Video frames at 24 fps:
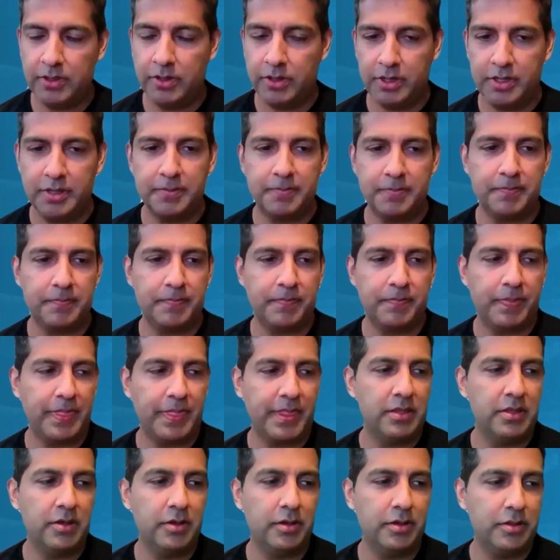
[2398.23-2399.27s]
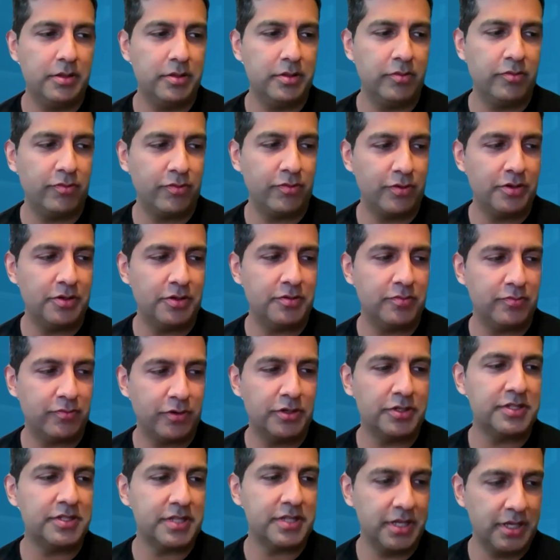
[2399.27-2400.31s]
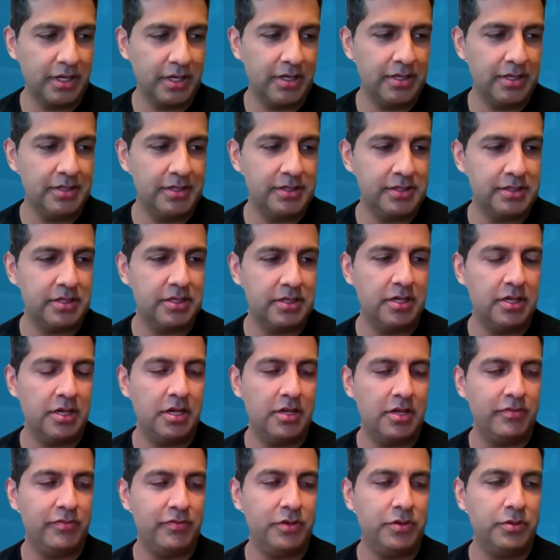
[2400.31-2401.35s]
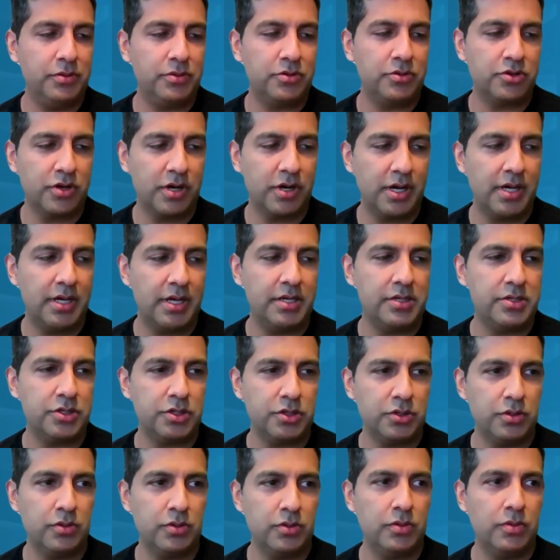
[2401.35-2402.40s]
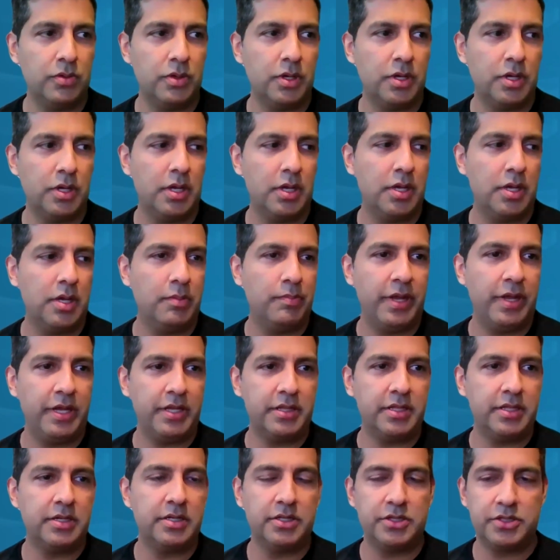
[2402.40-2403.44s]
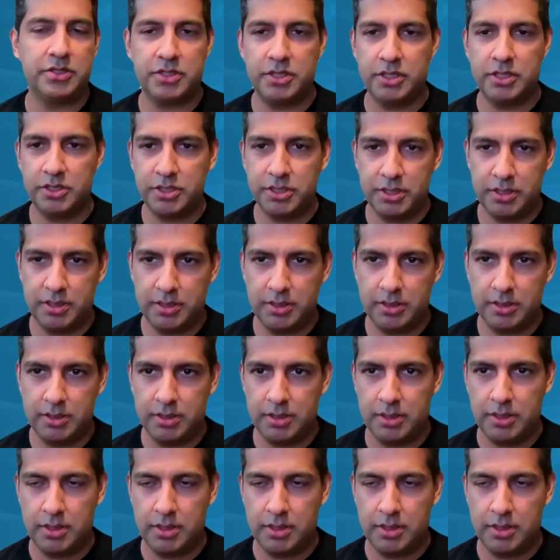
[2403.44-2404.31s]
look, the first thing is if you try to make the decision